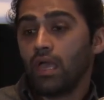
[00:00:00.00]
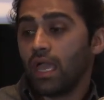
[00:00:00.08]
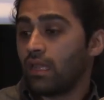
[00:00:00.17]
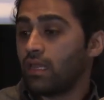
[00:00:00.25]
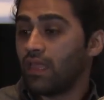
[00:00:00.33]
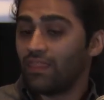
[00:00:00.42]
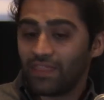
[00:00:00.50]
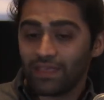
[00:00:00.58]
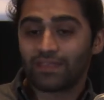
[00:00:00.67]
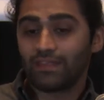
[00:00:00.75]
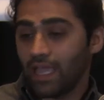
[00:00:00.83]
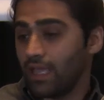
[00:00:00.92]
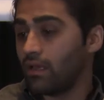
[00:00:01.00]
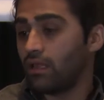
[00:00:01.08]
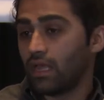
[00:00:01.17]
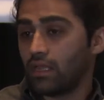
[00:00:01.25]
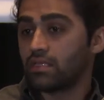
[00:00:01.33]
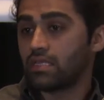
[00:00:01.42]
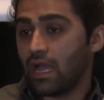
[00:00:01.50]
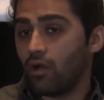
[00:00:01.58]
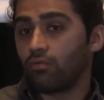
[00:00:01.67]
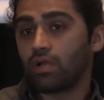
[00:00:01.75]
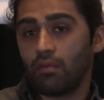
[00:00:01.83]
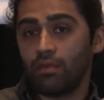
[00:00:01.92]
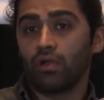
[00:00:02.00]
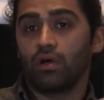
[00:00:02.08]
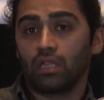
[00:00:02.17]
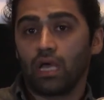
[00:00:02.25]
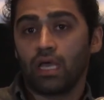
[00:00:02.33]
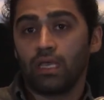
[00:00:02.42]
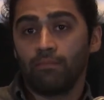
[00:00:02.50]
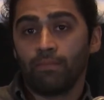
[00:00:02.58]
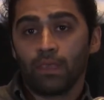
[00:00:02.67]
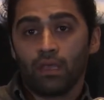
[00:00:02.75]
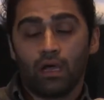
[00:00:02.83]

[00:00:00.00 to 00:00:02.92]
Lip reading: And this data that is now coming online,